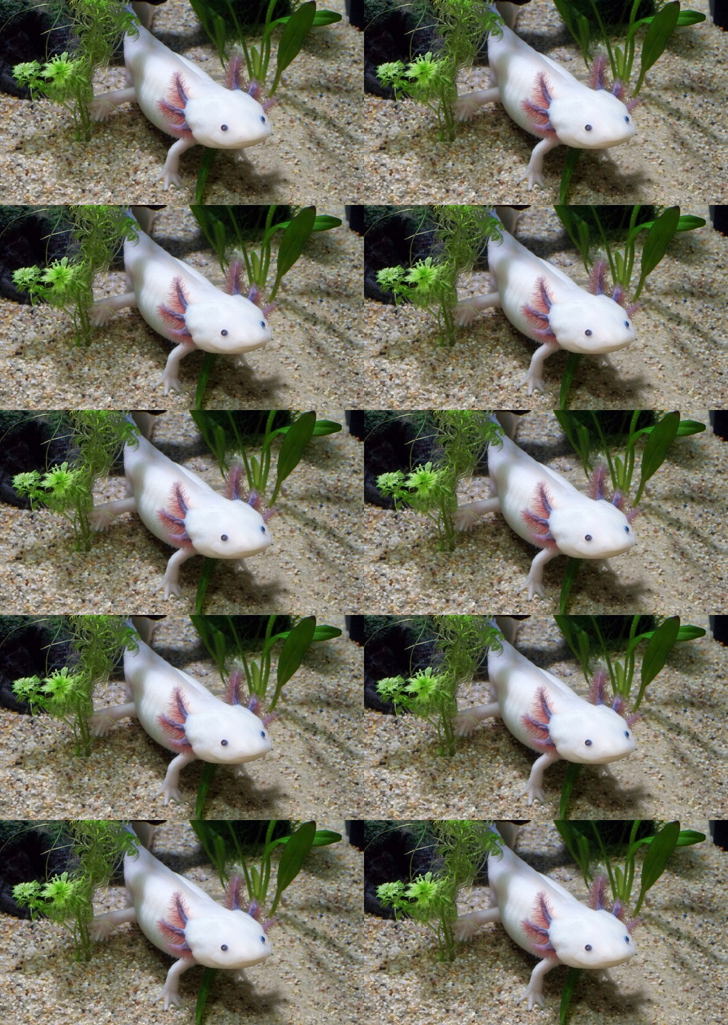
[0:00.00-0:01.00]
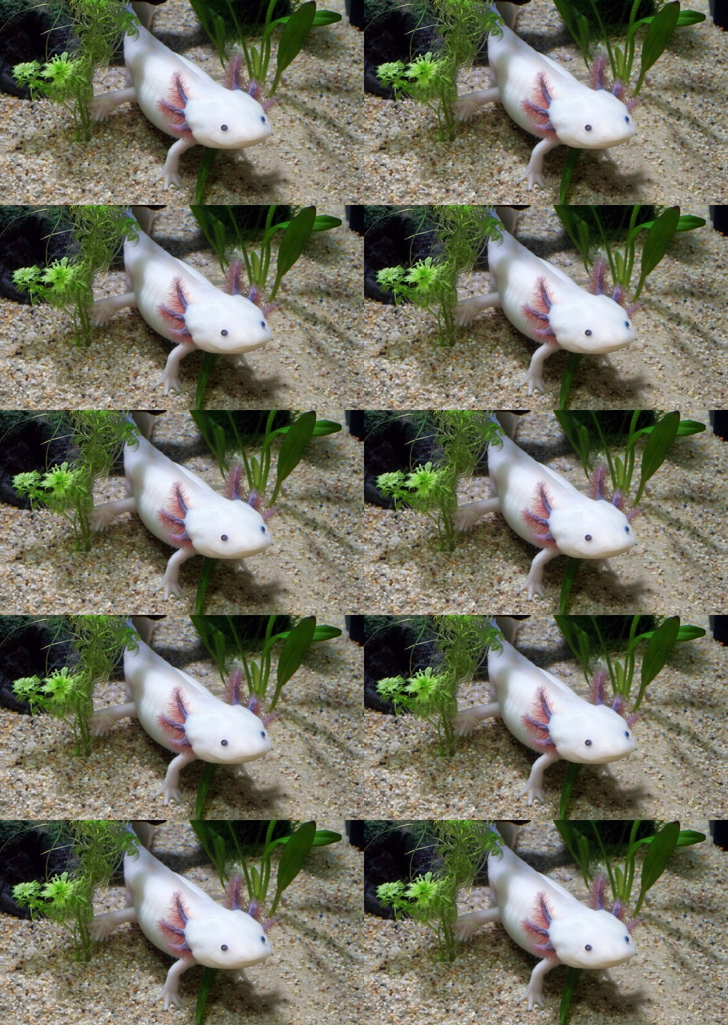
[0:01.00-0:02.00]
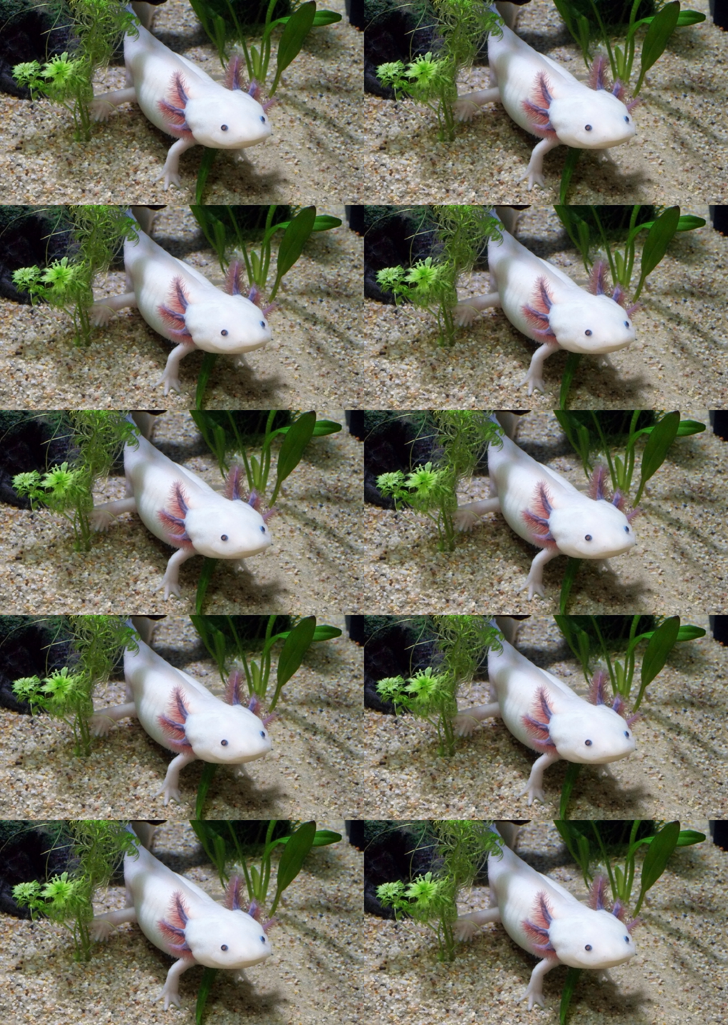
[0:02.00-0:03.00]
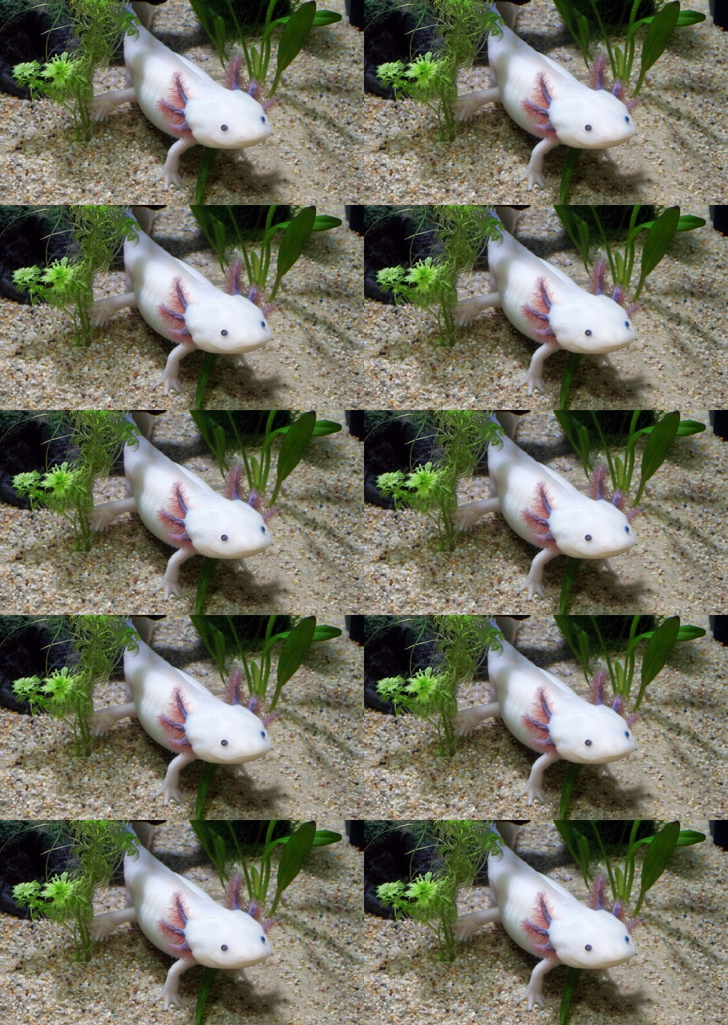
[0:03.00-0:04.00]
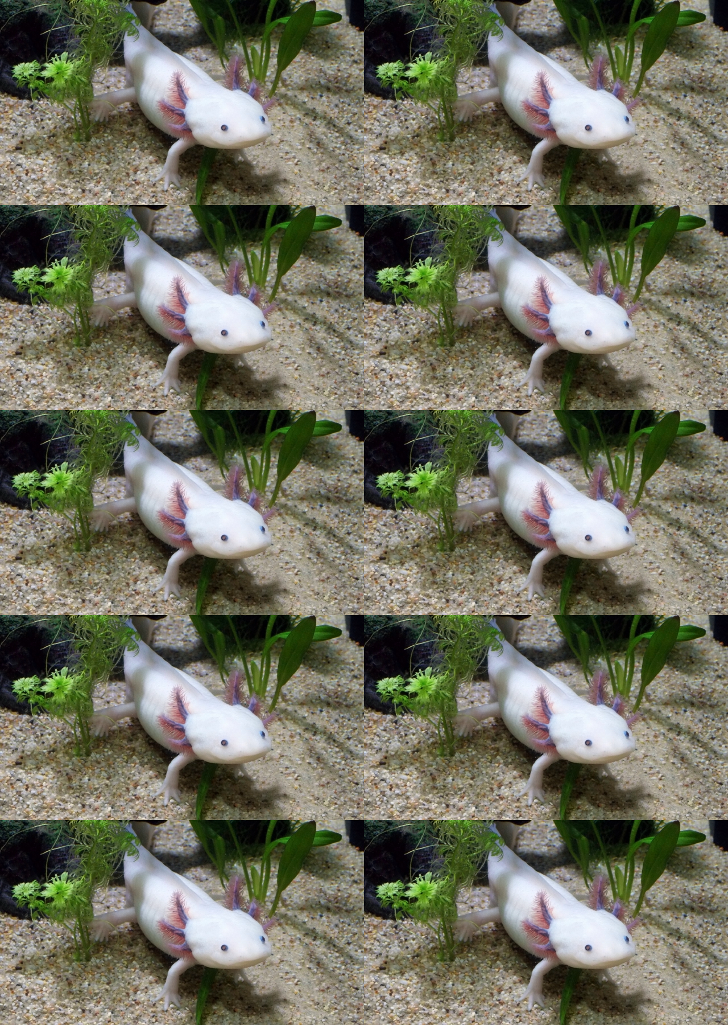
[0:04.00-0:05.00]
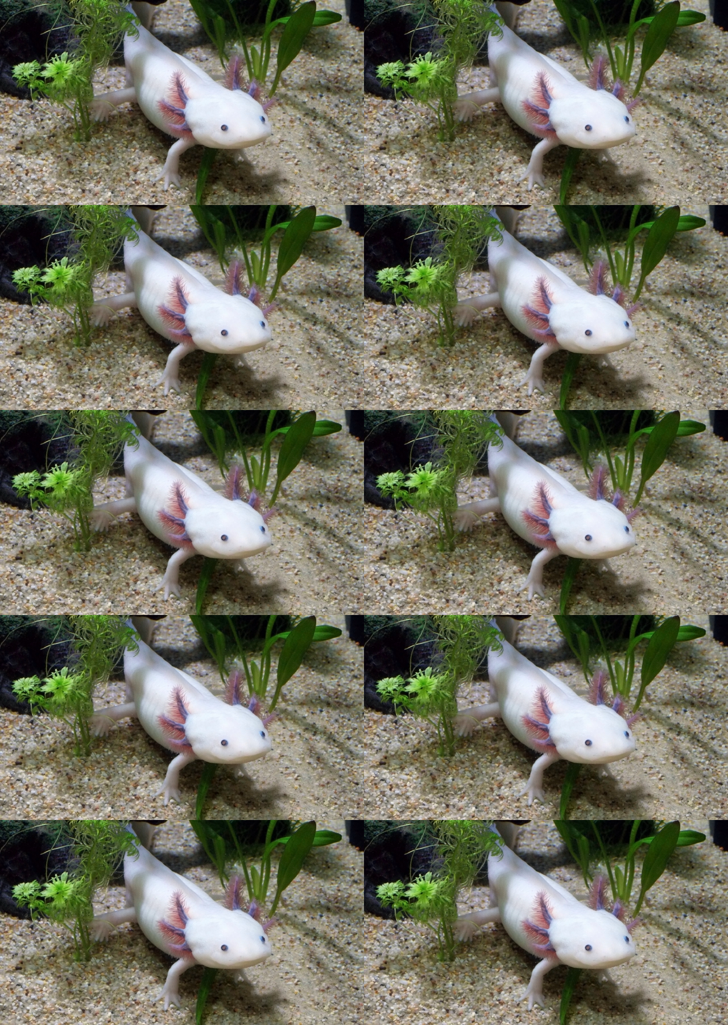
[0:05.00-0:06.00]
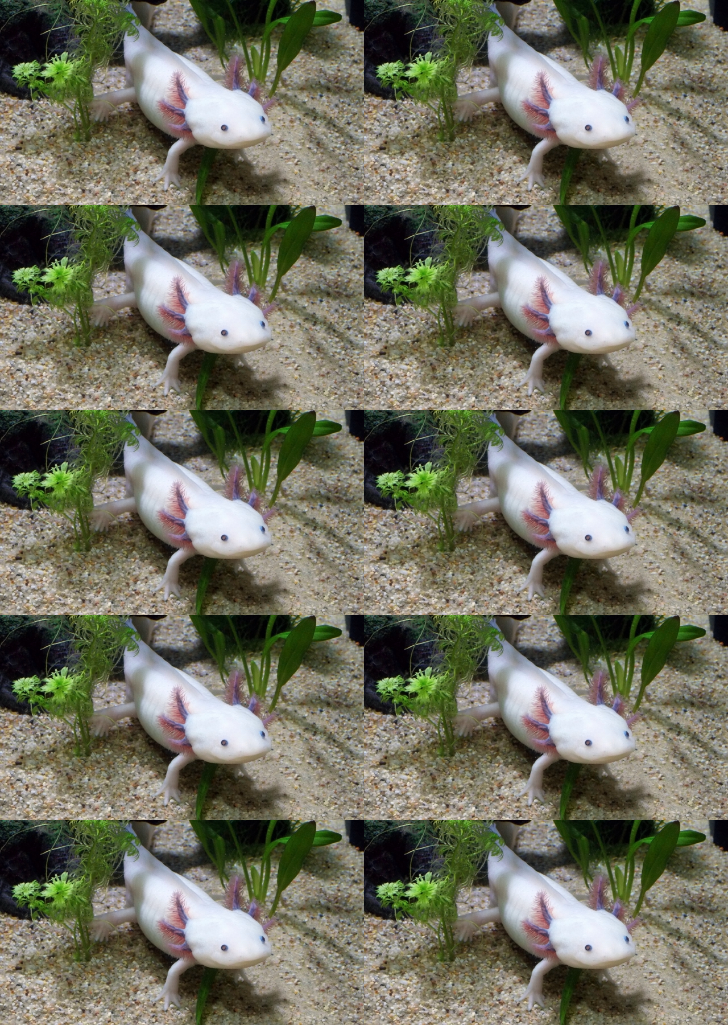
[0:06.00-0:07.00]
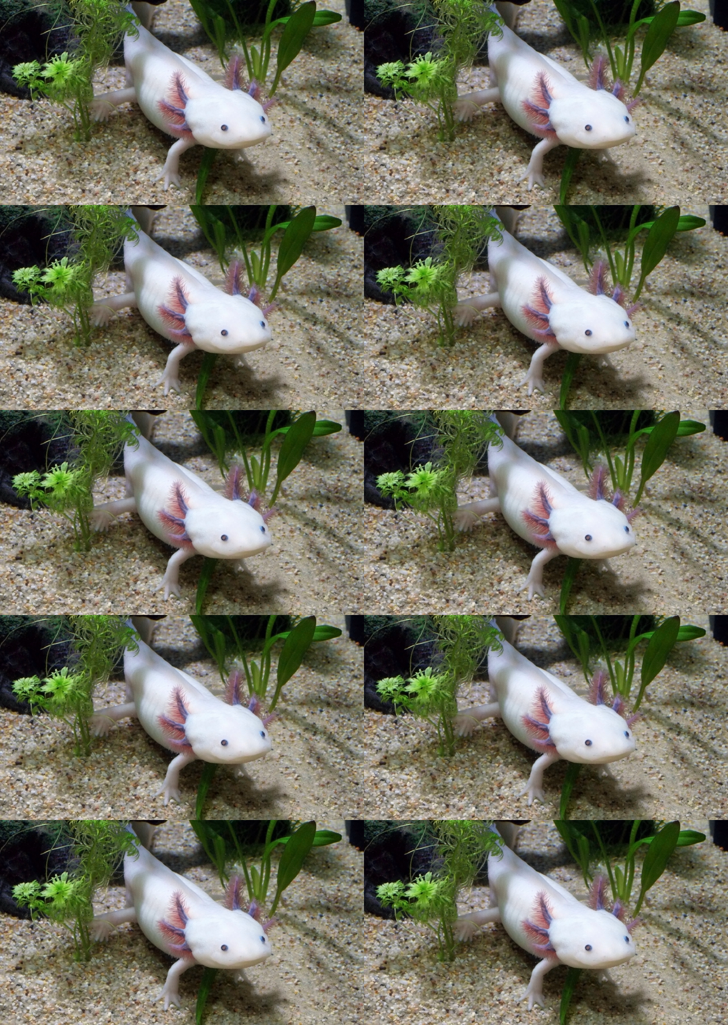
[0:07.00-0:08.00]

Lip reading: No face is visible, so there are no lips to read.